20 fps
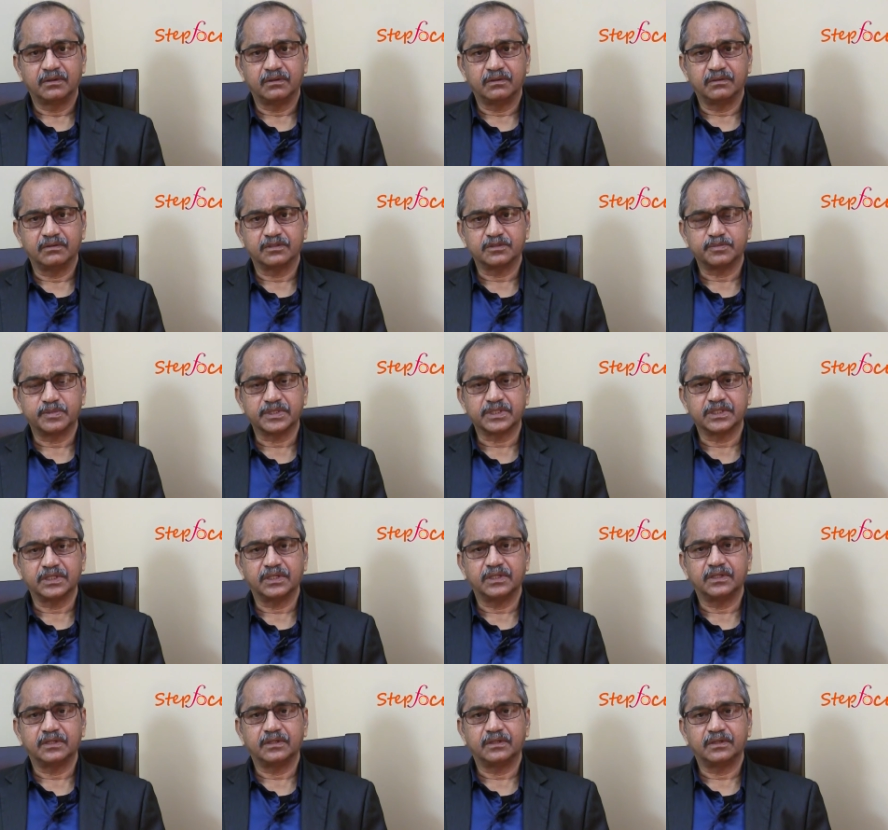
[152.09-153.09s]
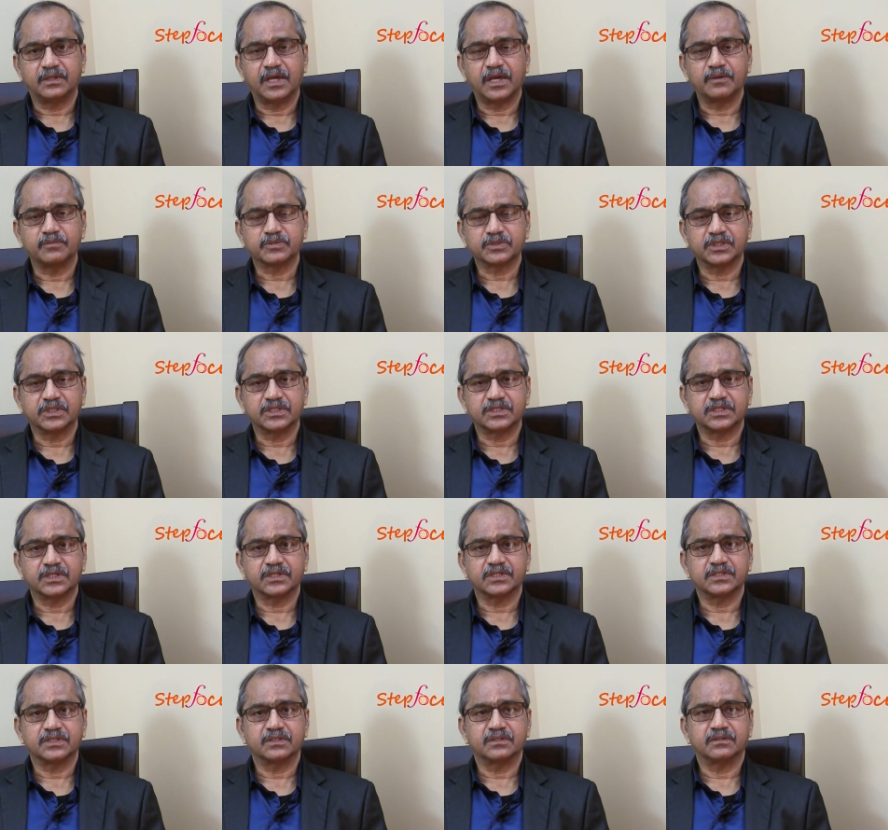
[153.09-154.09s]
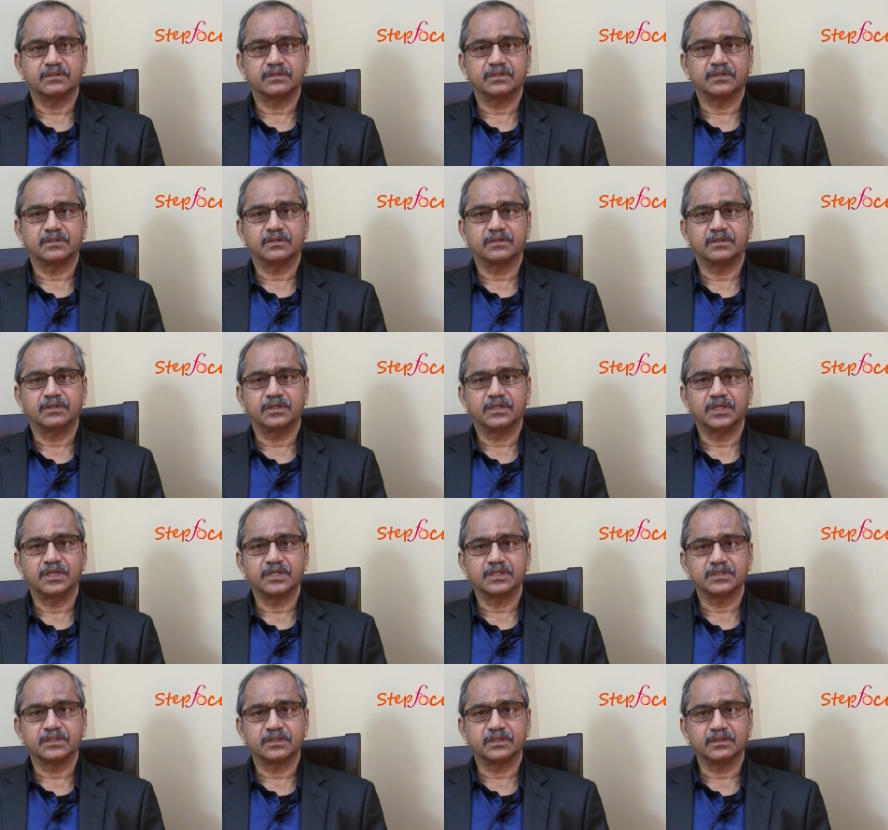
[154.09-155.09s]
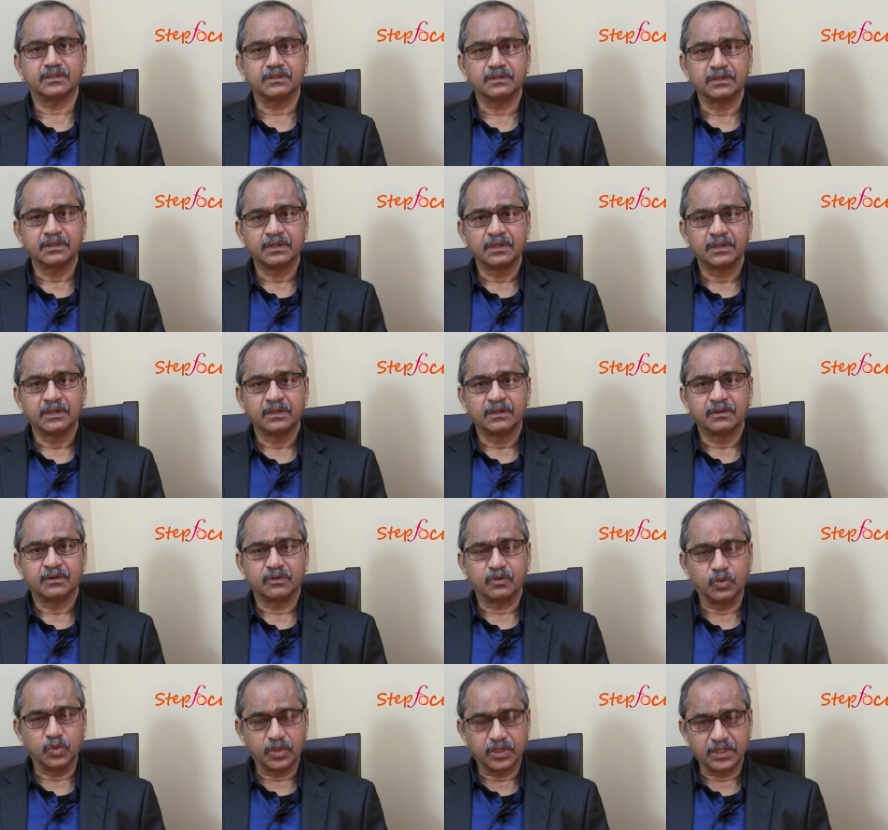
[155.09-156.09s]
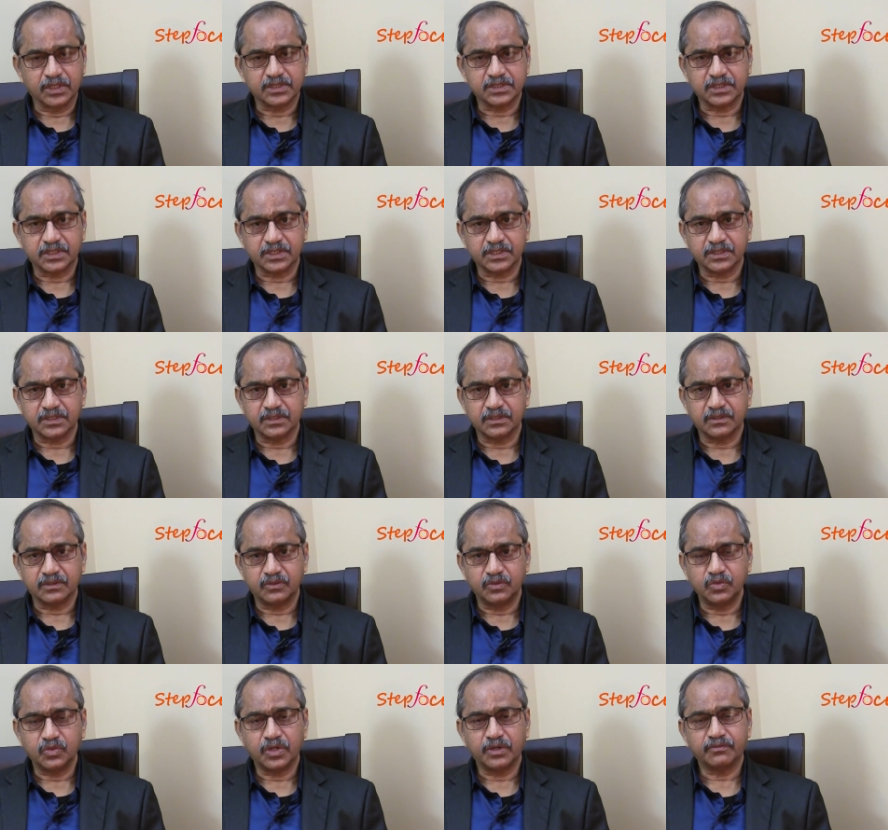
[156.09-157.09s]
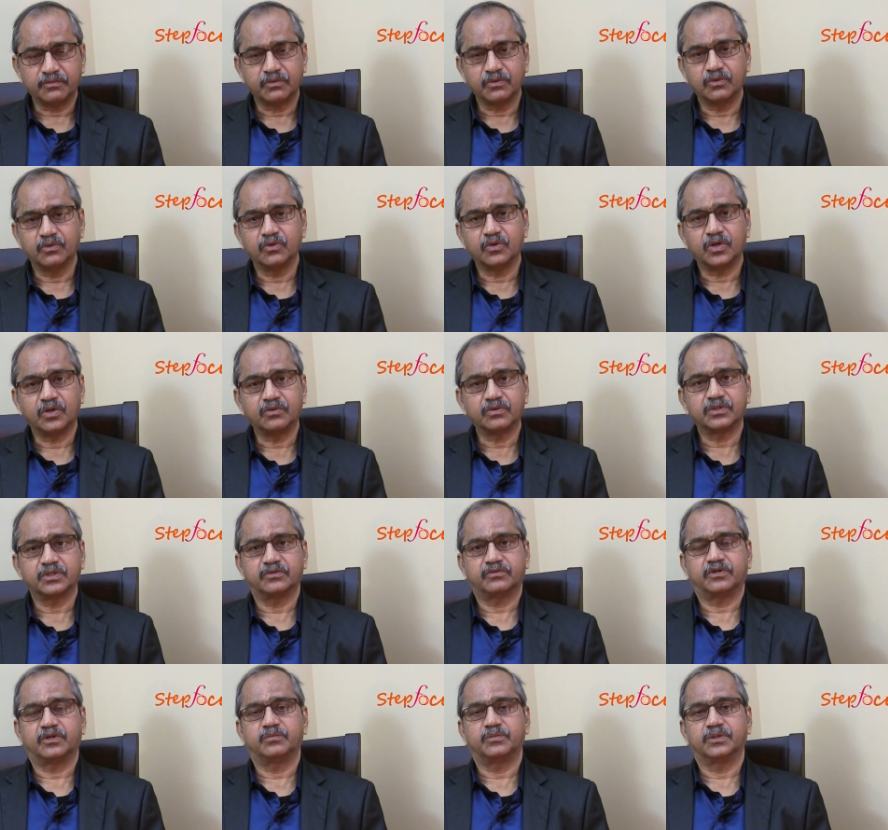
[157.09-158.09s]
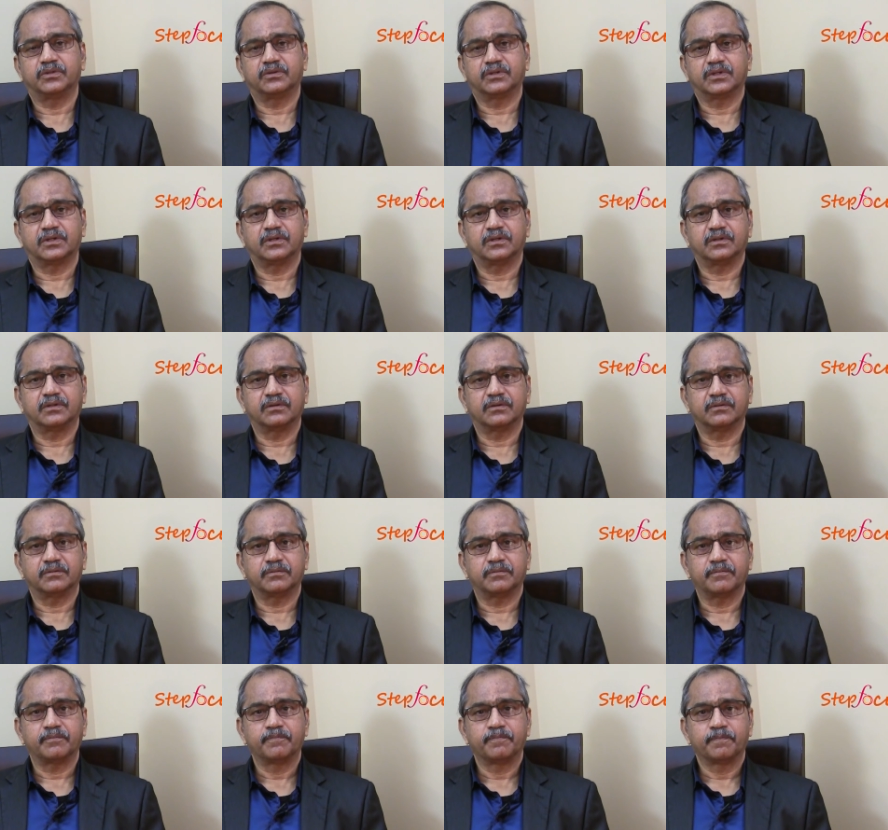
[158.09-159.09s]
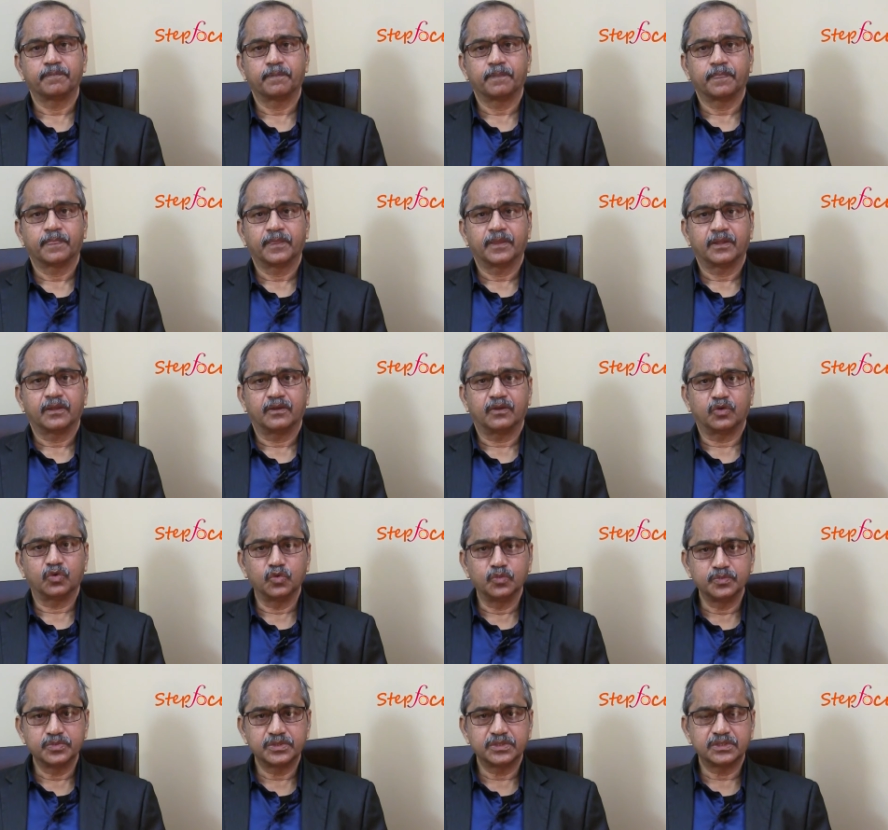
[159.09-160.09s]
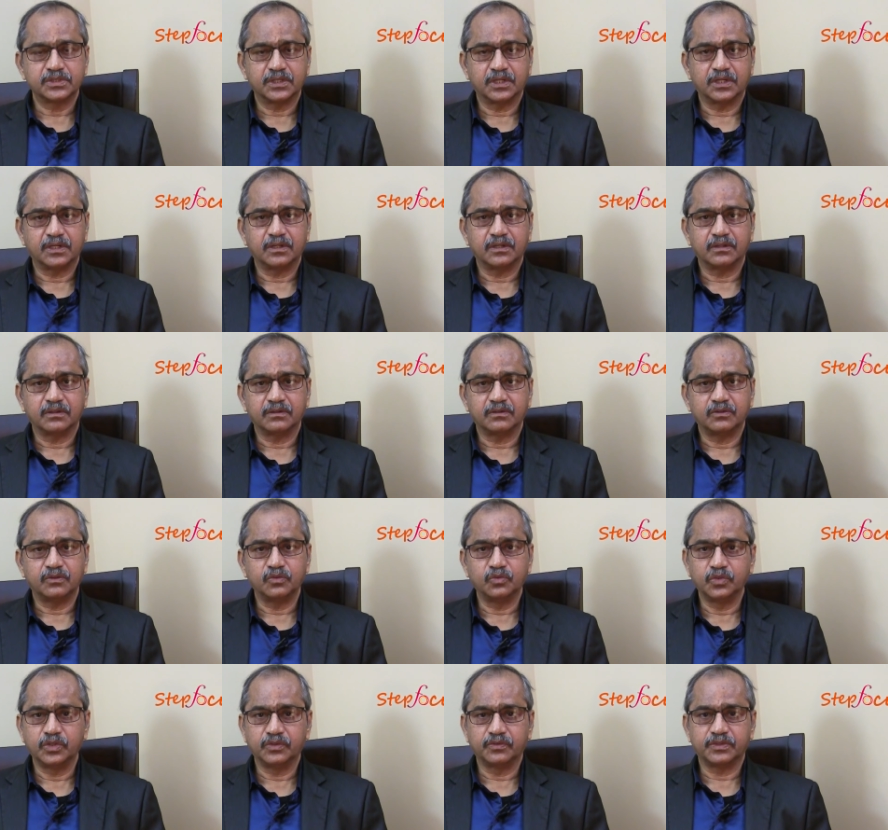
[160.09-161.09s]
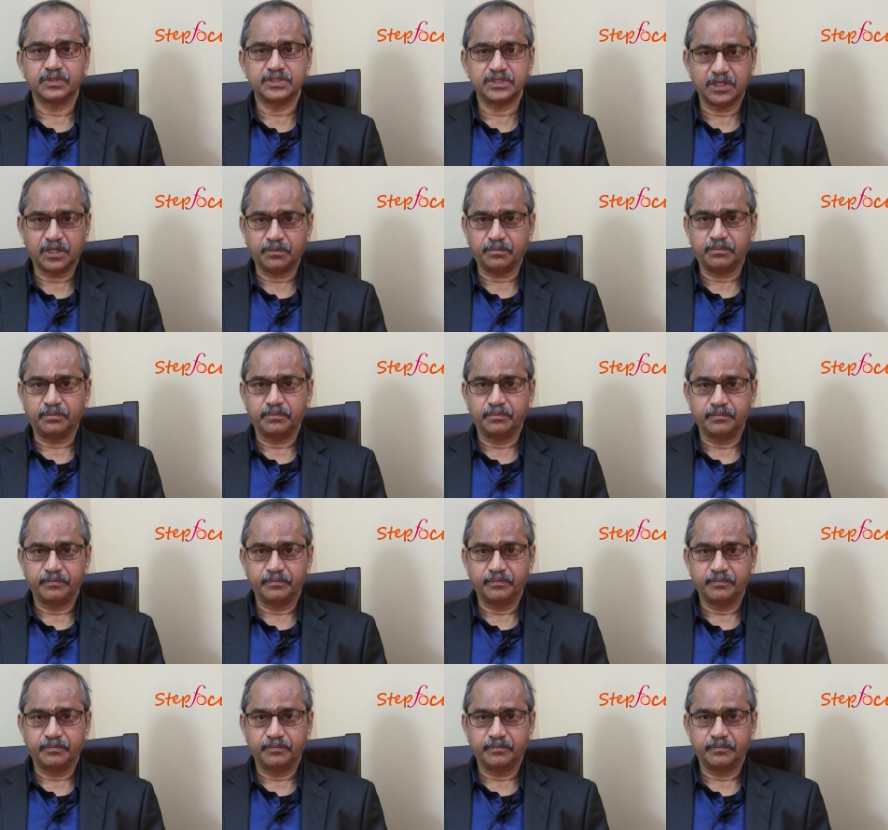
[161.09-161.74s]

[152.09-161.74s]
uh, especially dams construction and irrigation, road construction, you have to go out from your uh, rooms and uh, do your job.